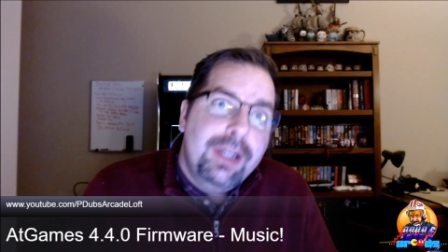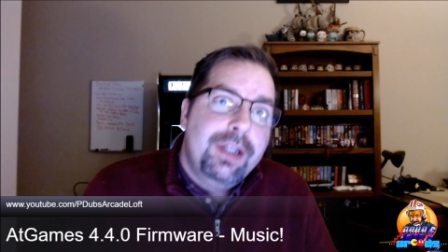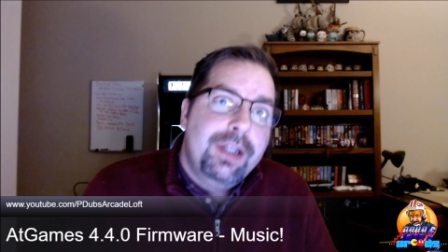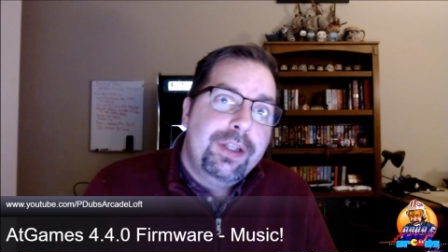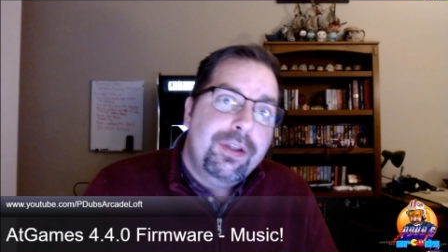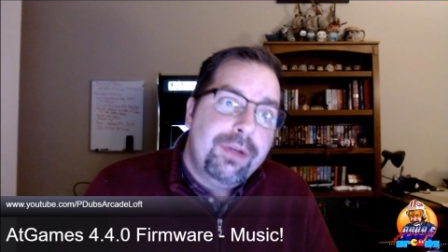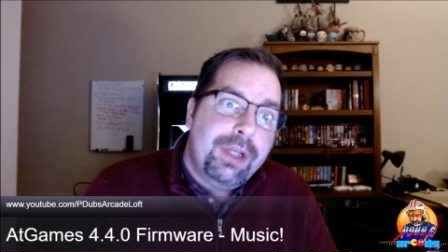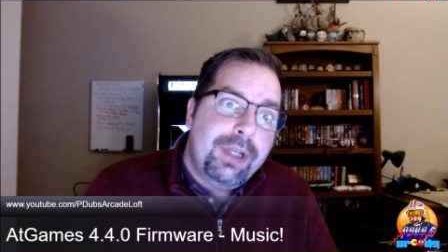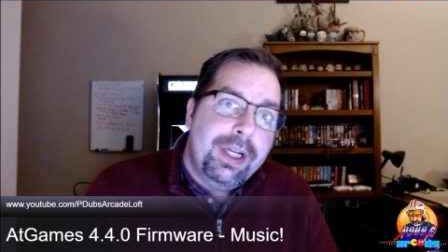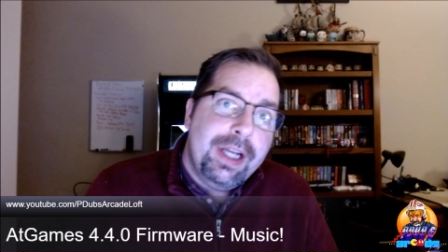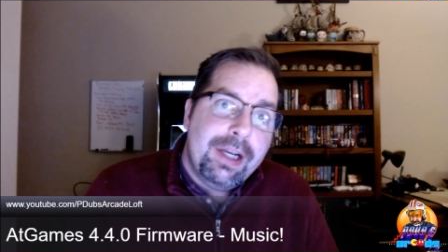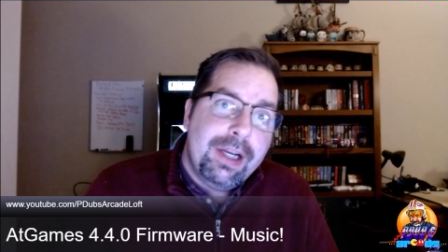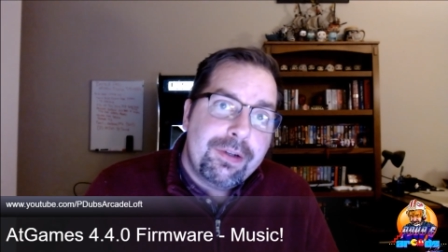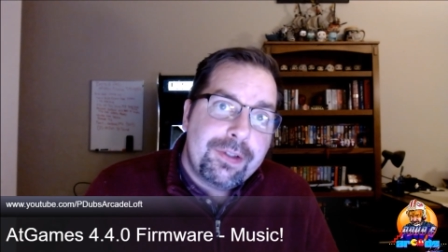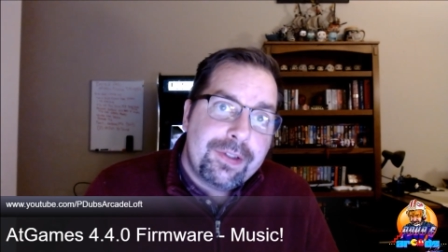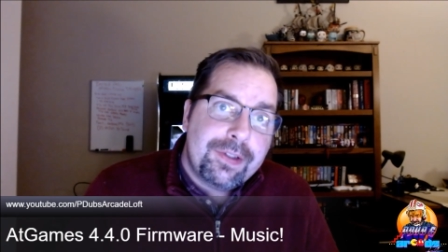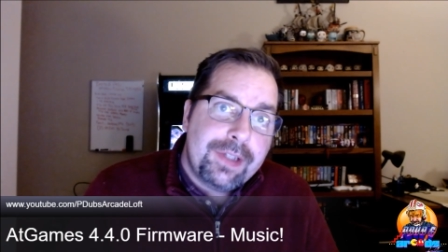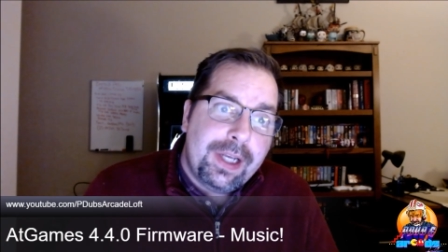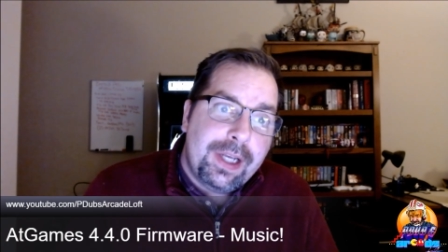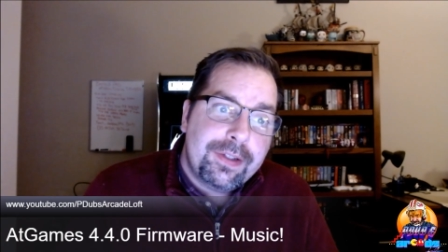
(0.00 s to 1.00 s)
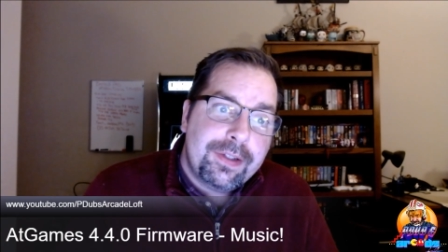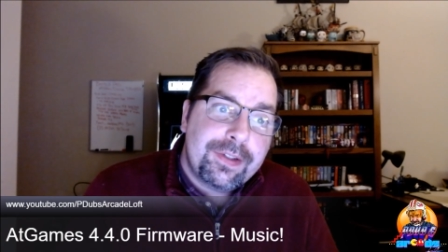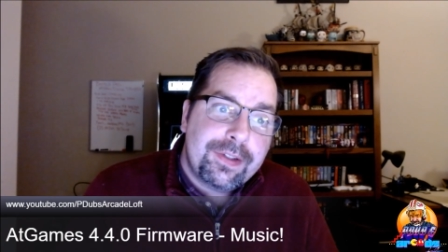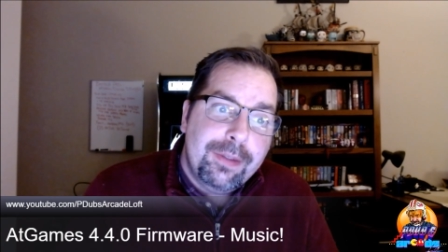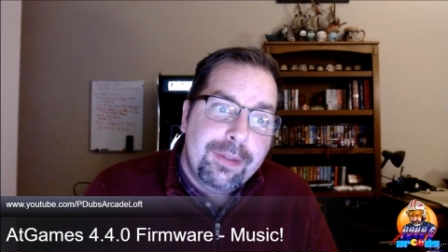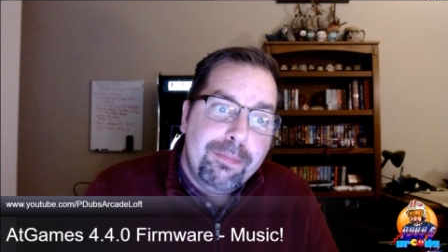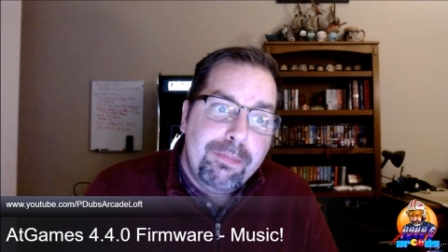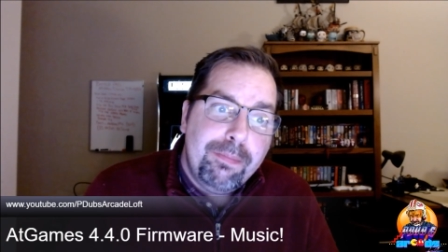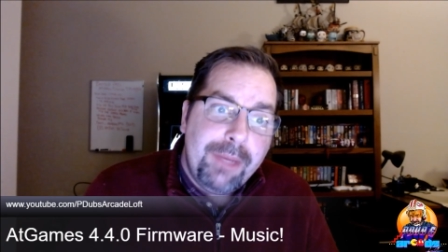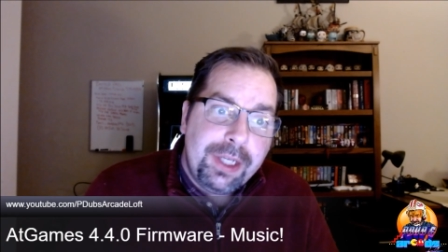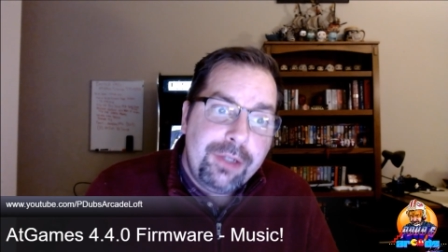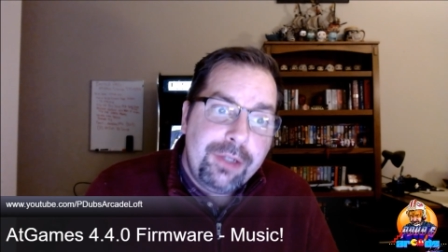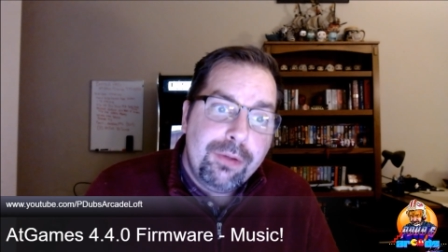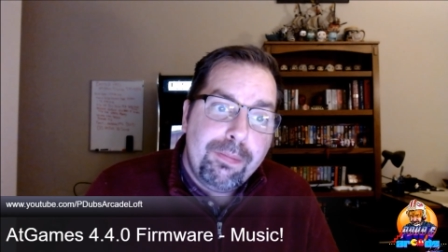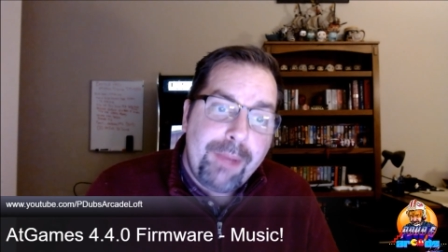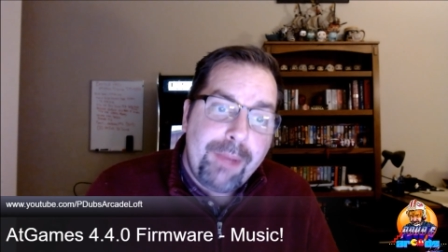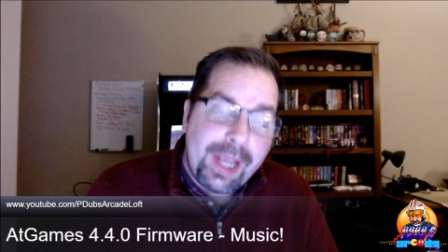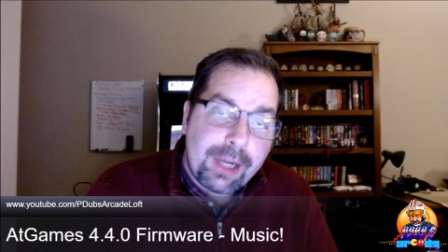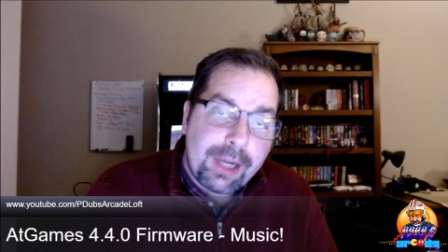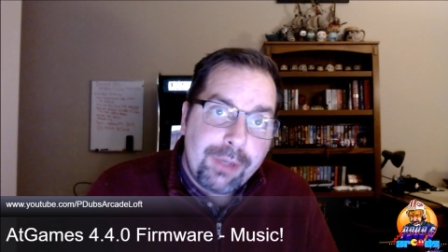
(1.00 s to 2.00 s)
you can now set some menu
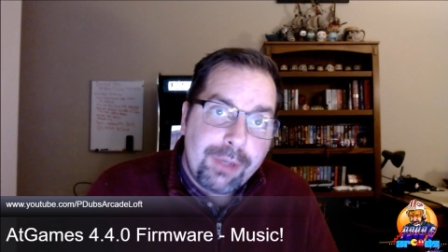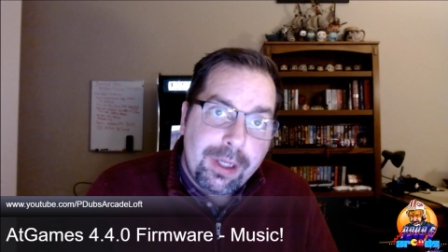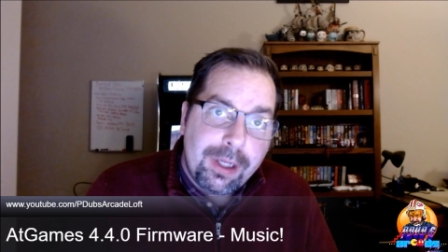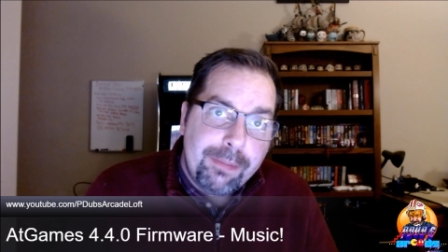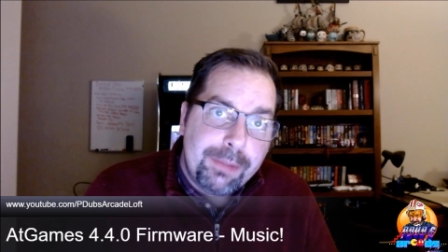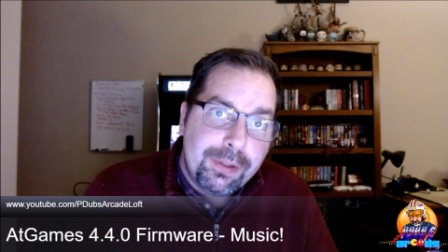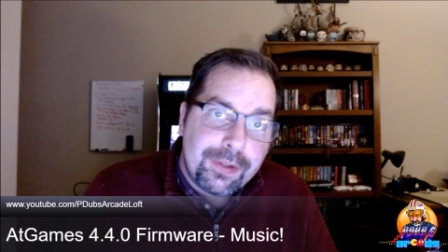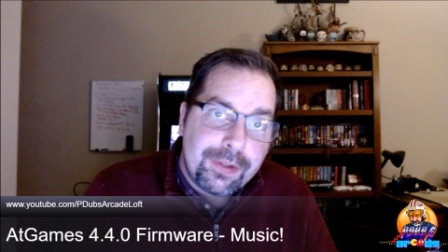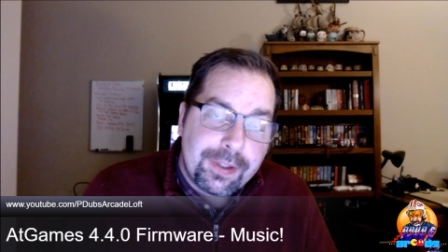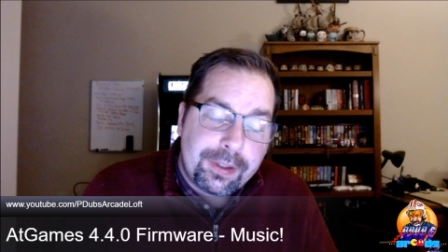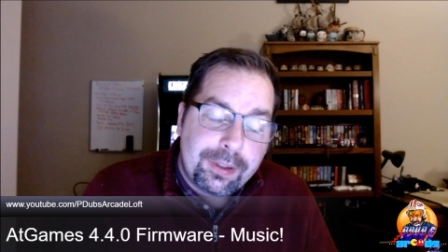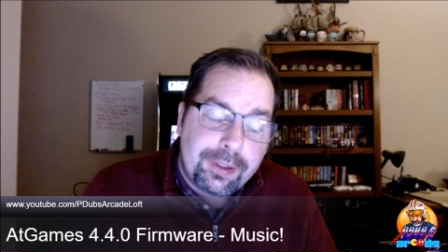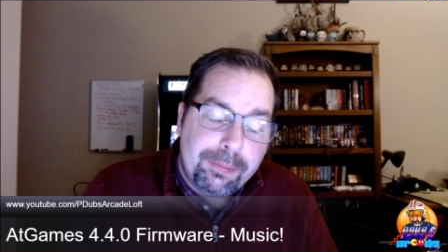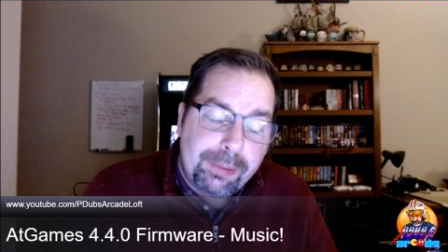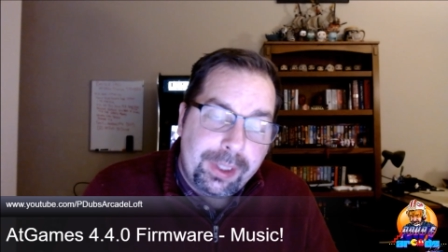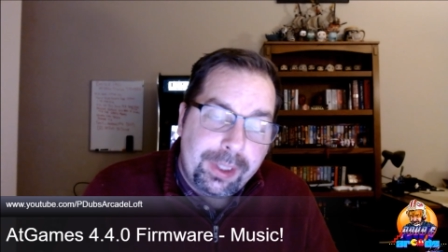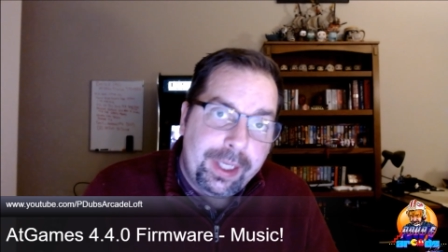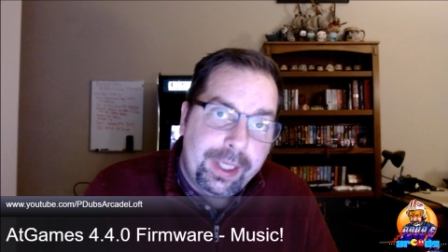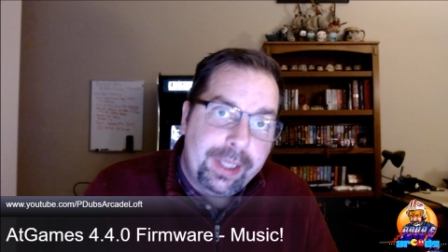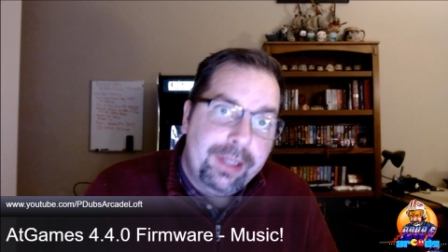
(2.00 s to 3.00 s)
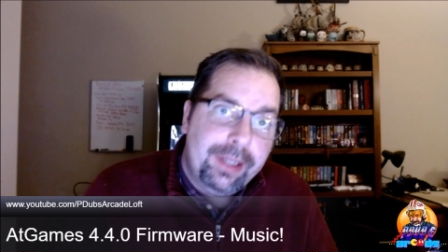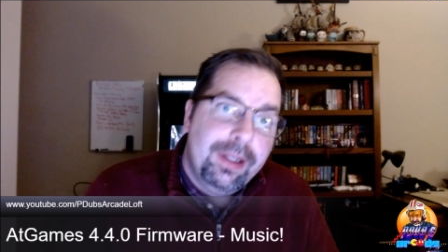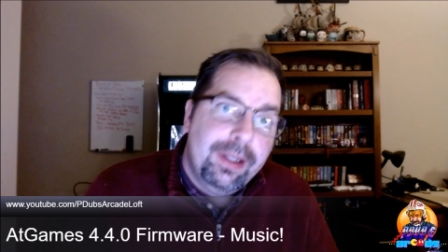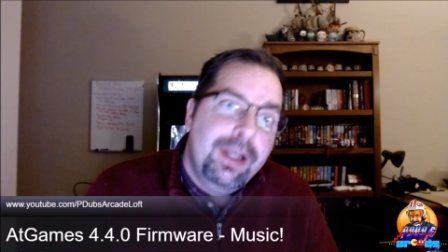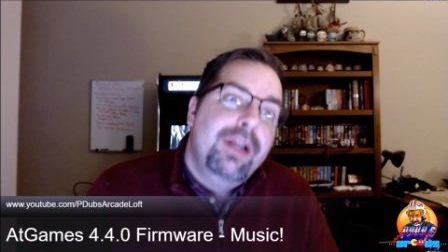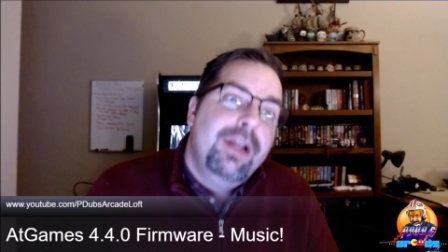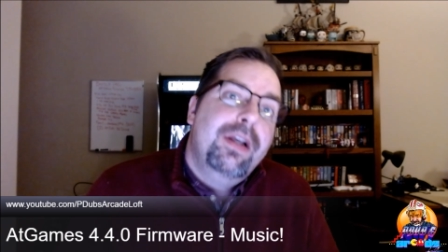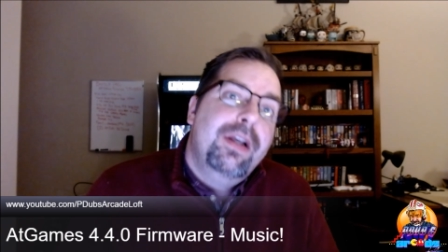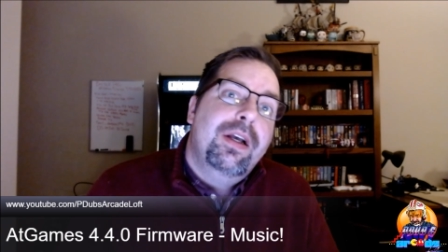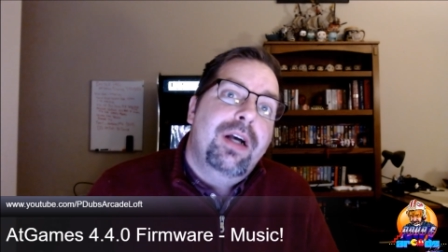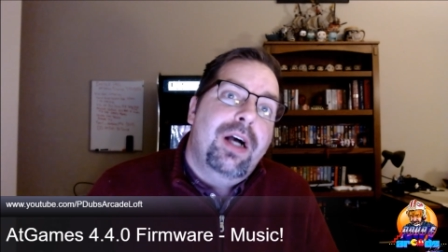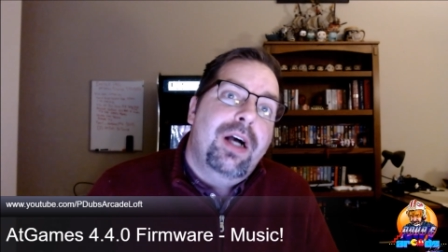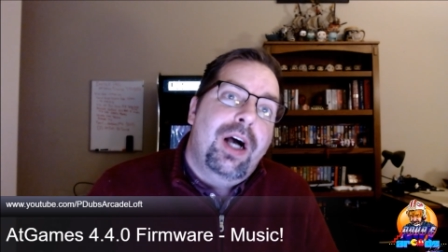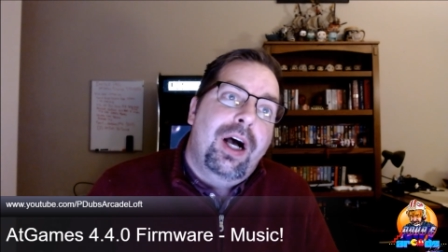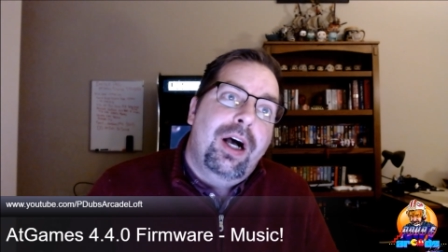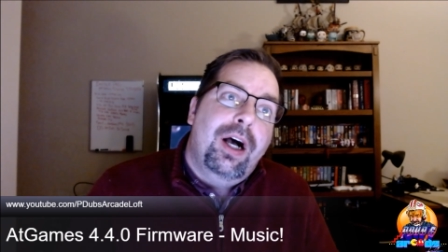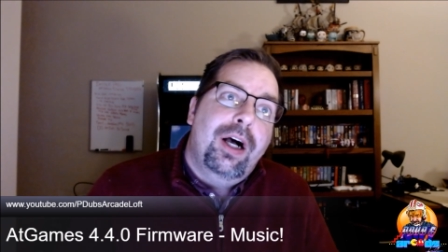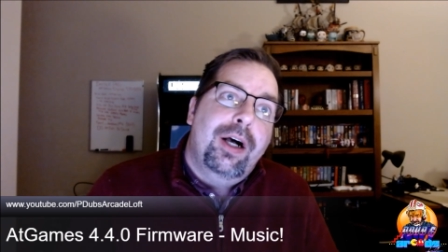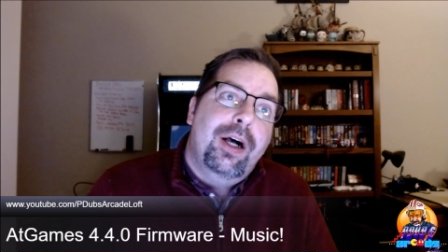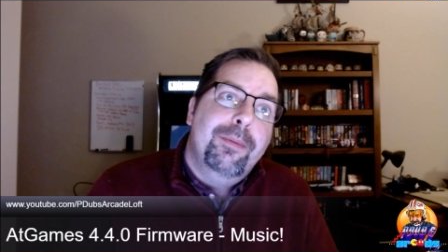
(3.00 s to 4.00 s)
background music to play
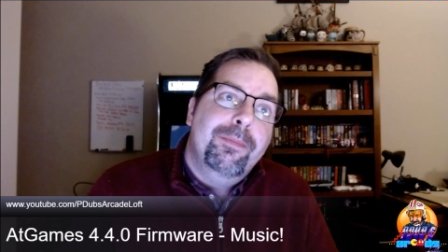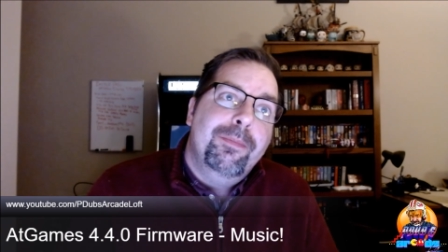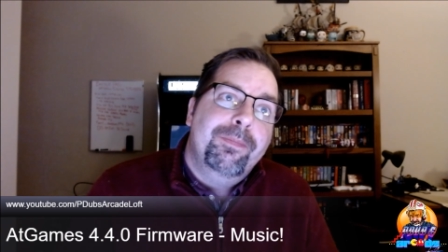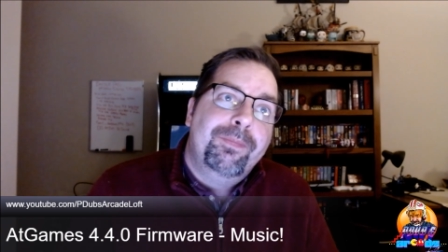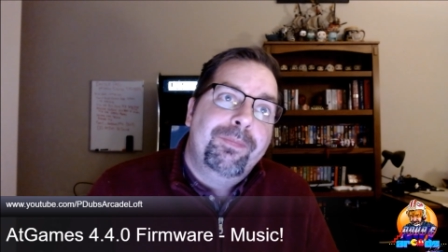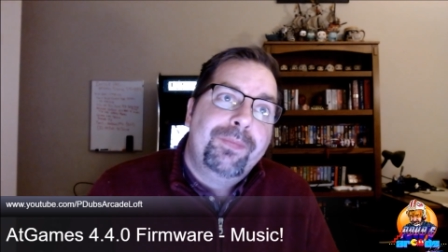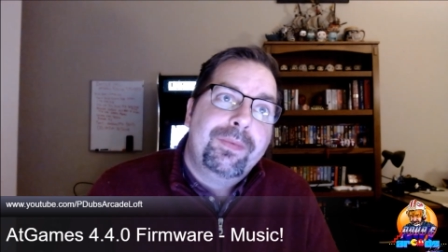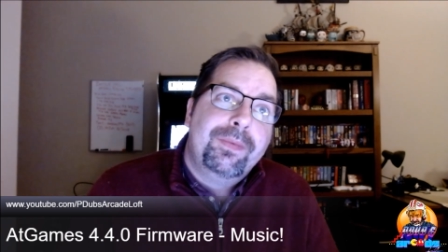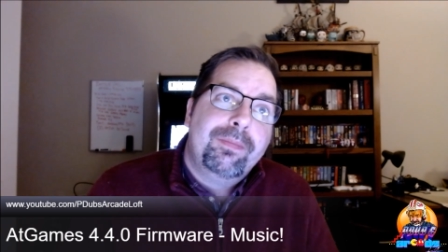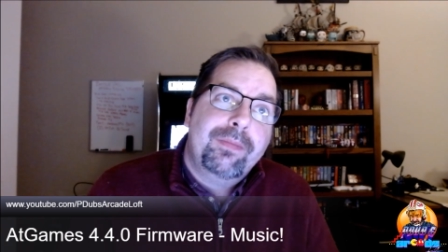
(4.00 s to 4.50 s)
um,